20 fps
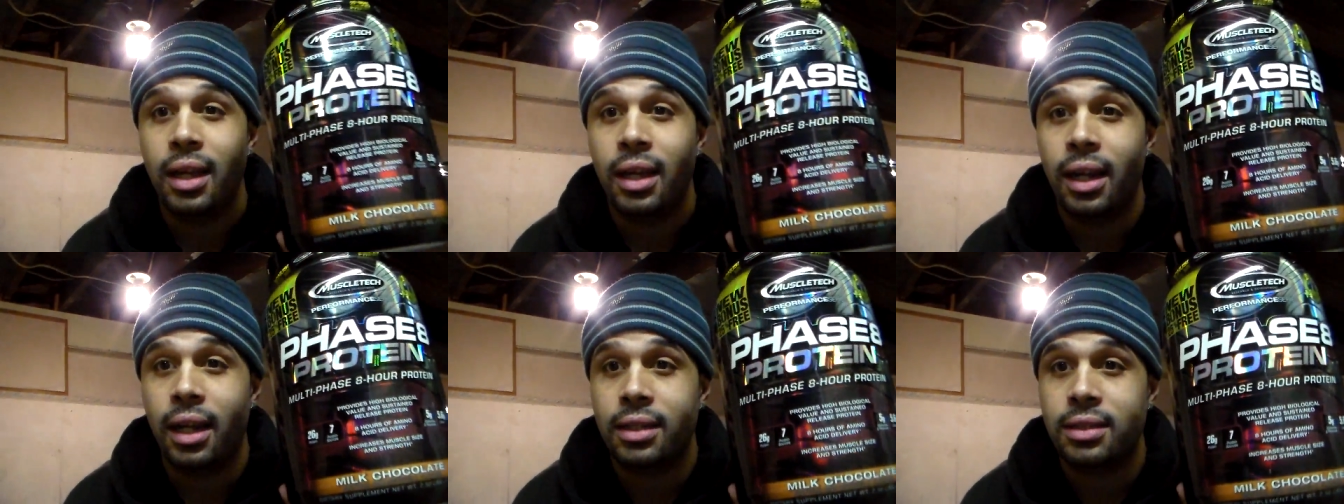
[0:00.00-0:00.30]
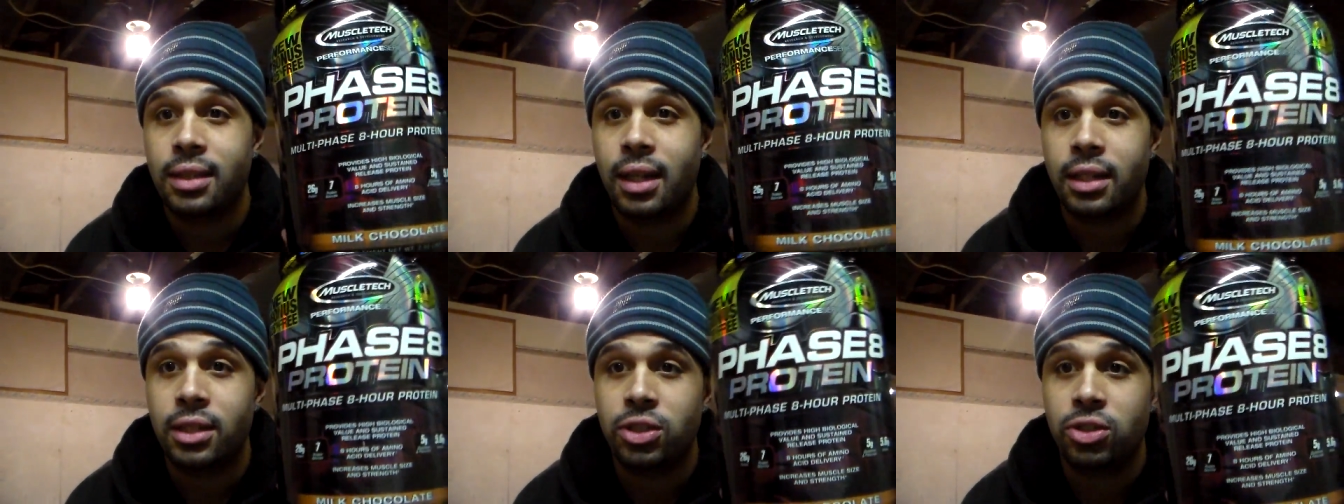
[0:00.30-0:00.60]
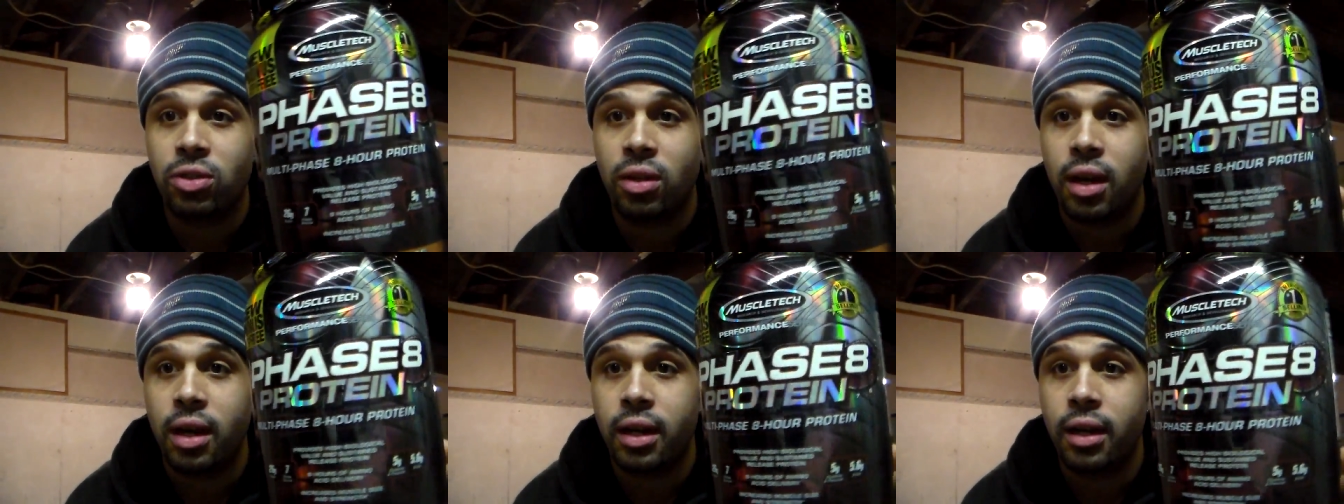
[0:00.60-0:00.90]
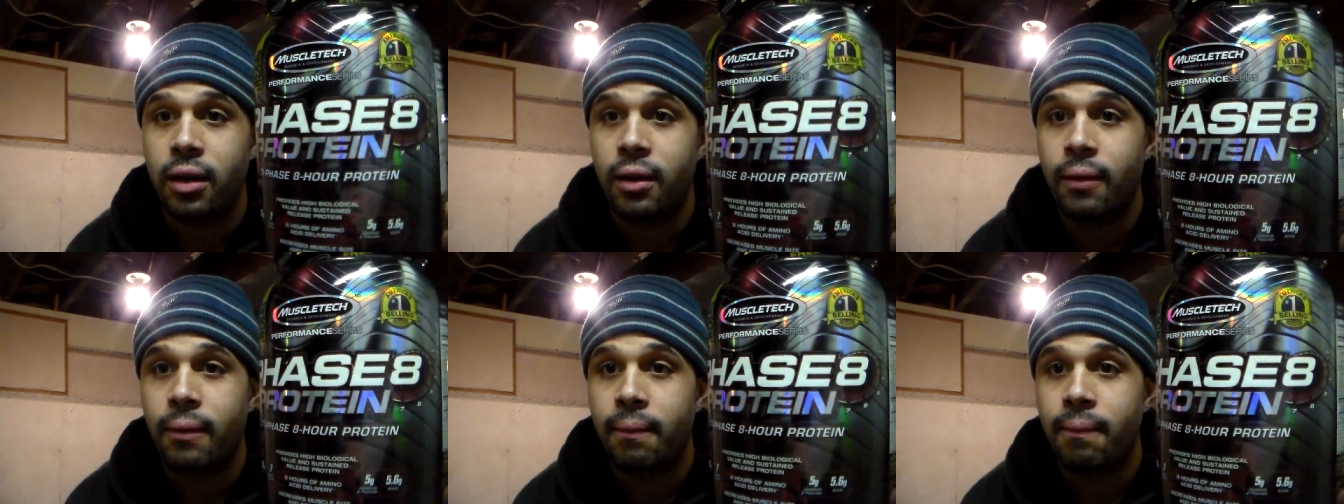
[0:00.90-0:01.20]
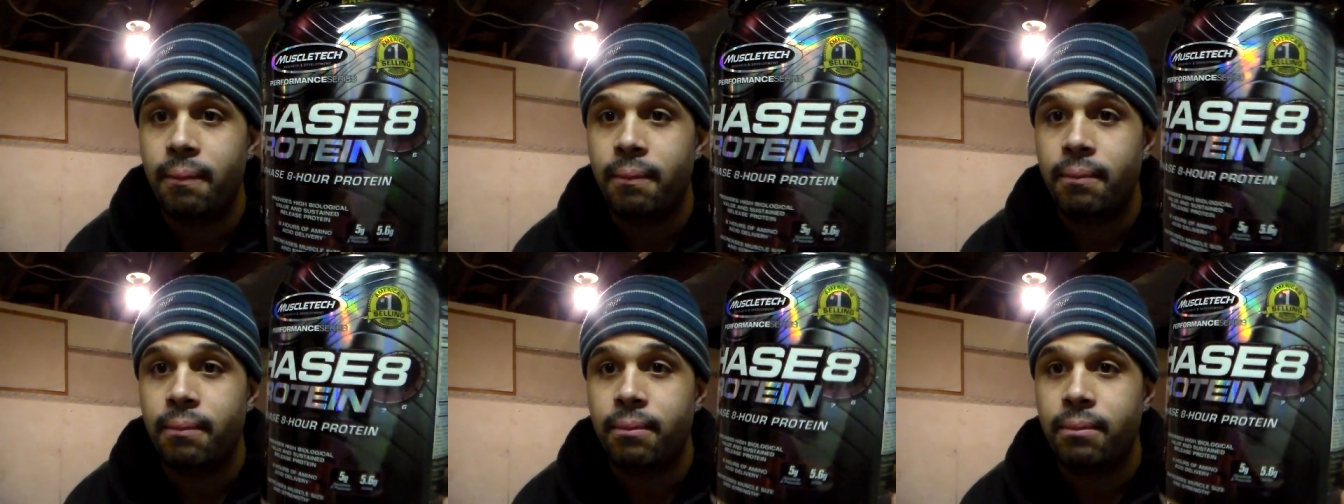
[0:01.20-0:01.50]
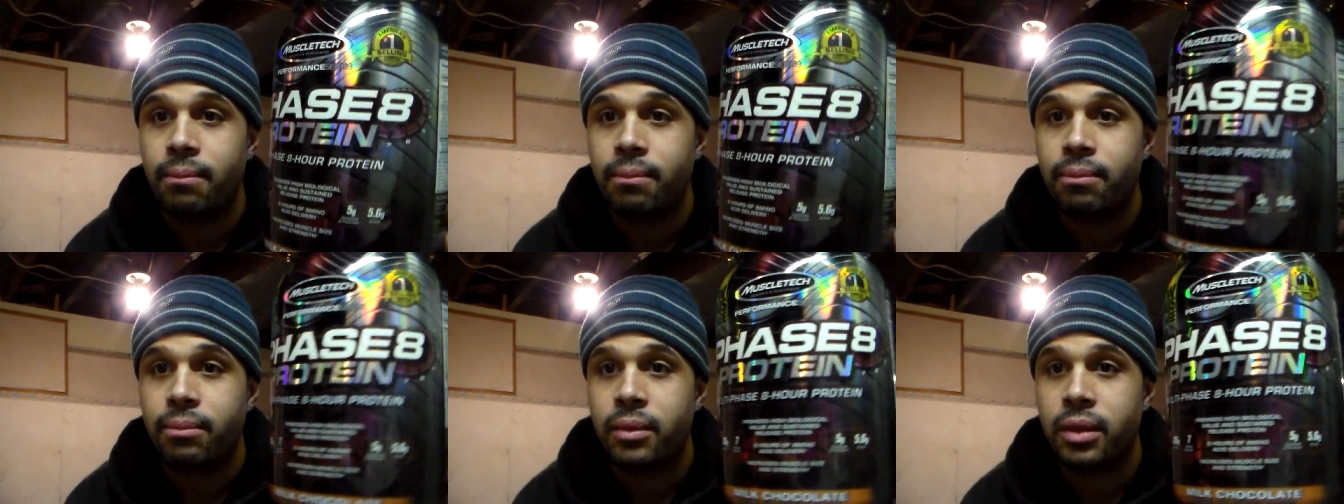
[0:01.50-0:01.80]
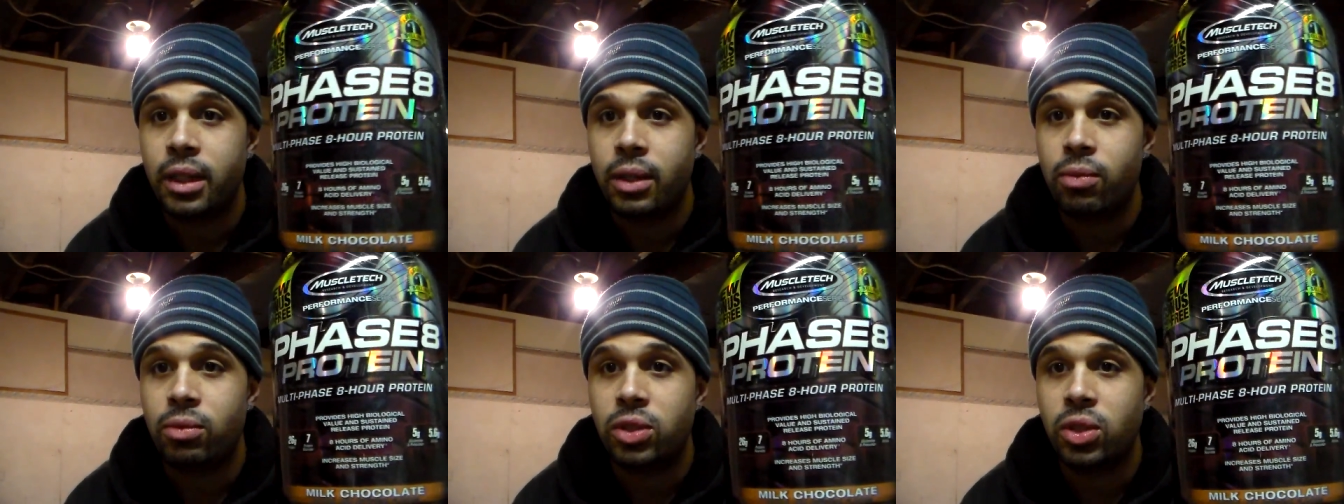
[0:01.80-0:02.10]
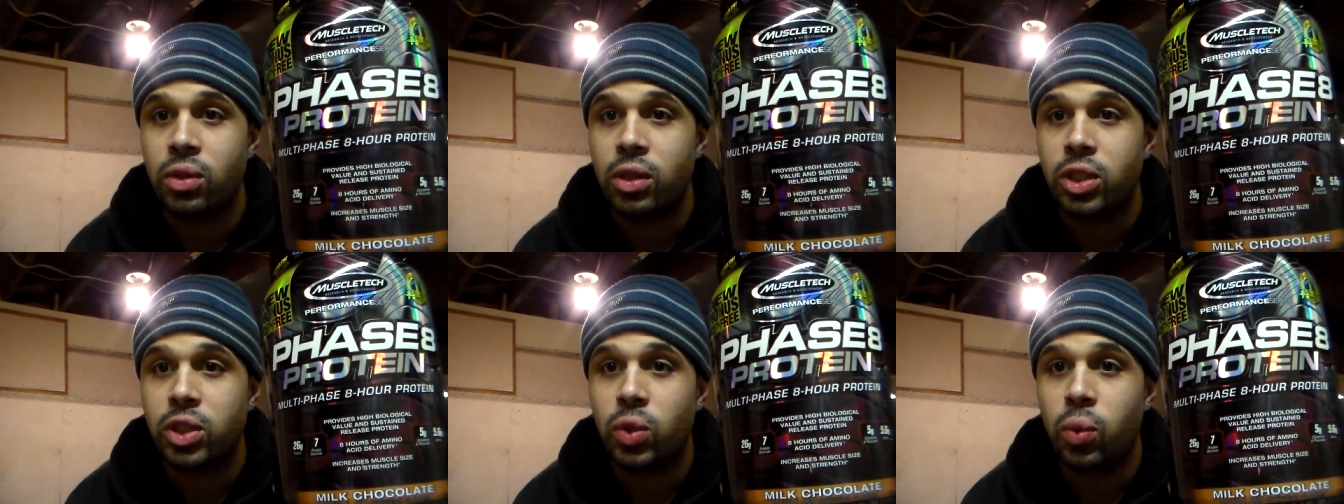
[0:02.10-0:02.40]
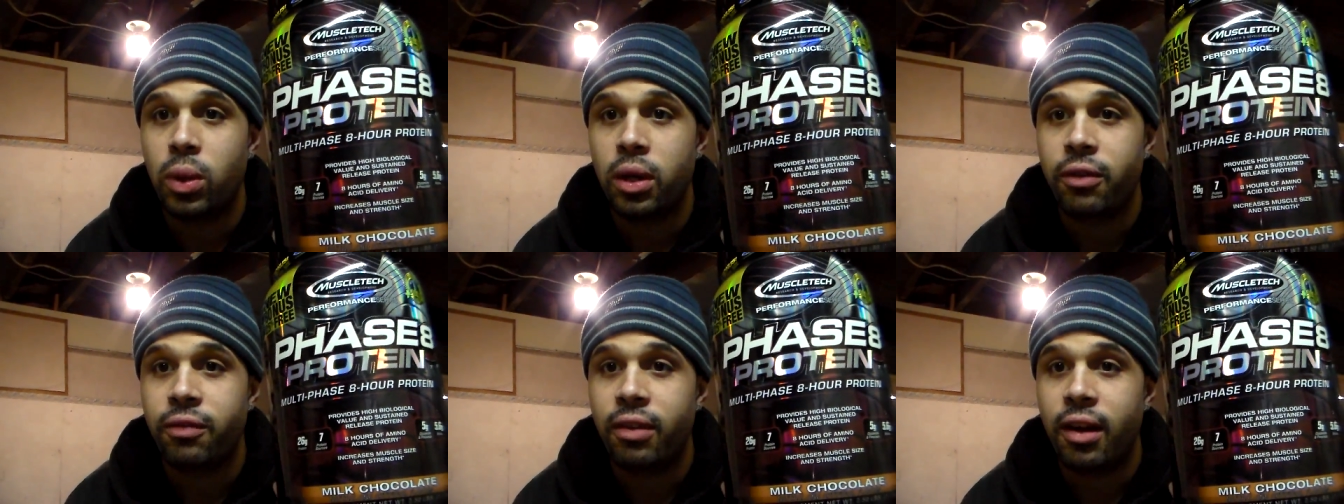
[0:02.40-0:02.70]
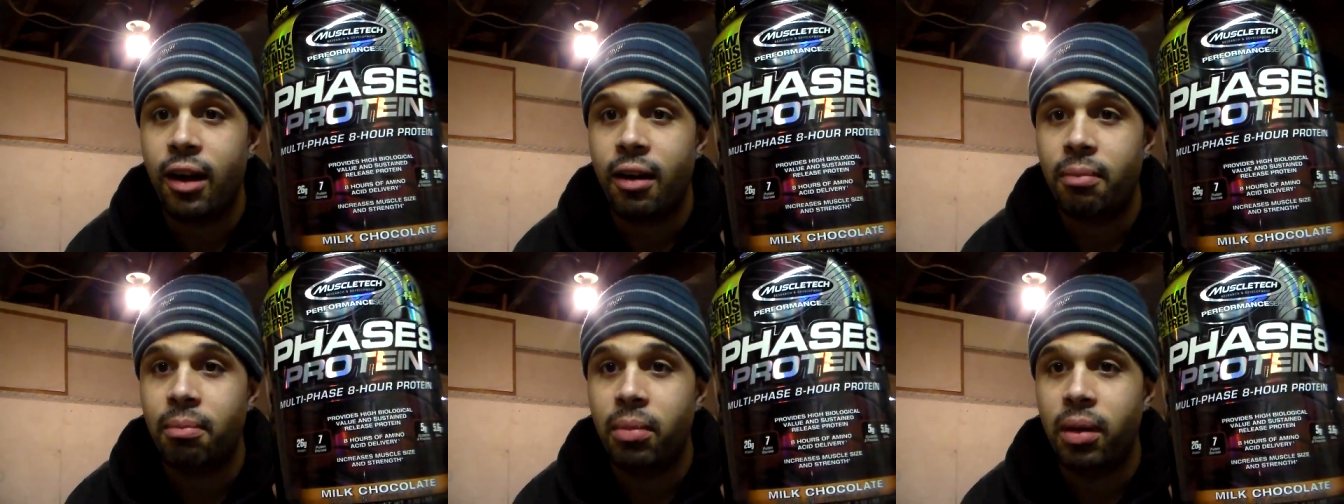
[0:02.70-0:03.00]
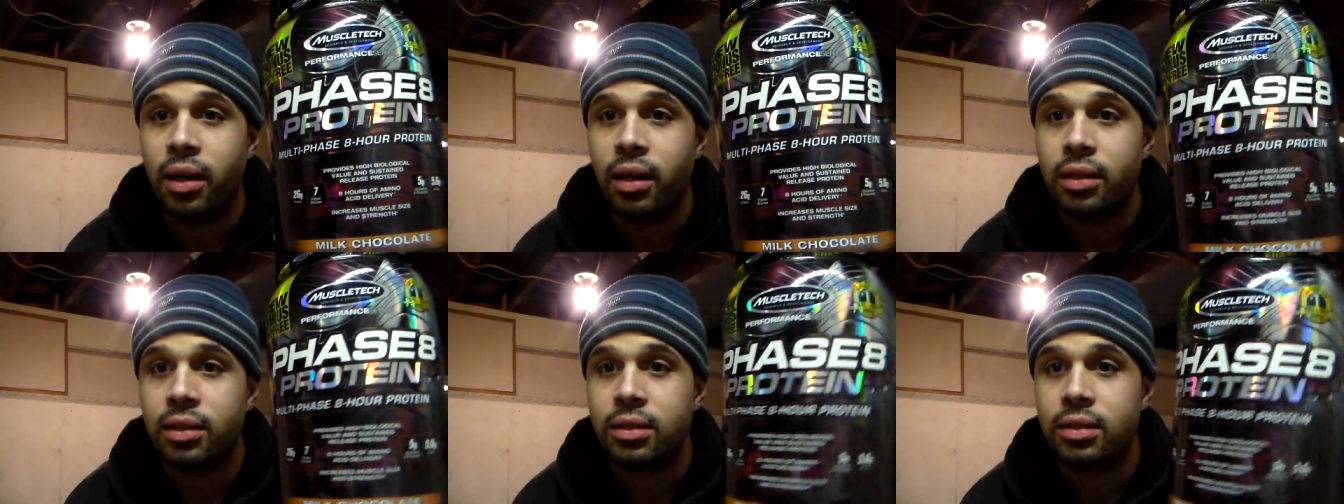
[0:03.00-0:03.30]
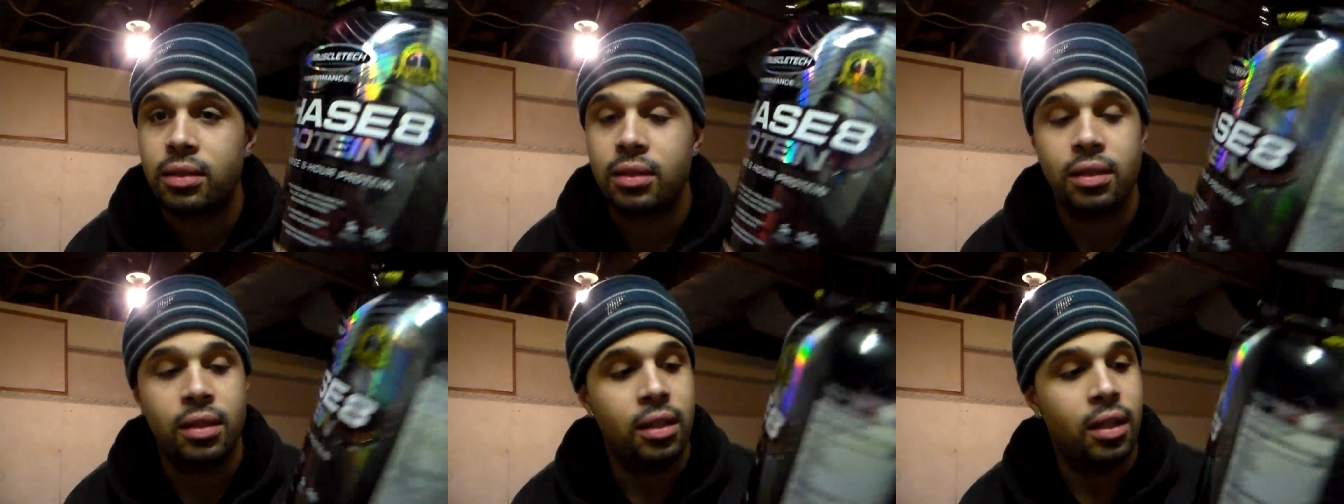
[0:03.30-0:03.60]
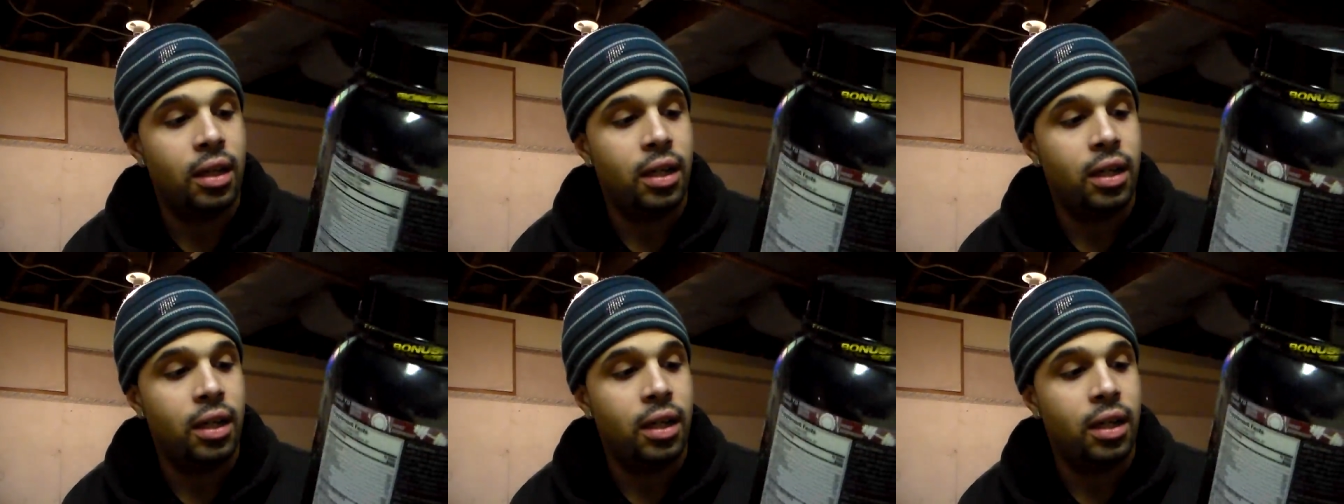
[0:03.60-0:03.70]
And I decided to try it out. It was only 25 bucks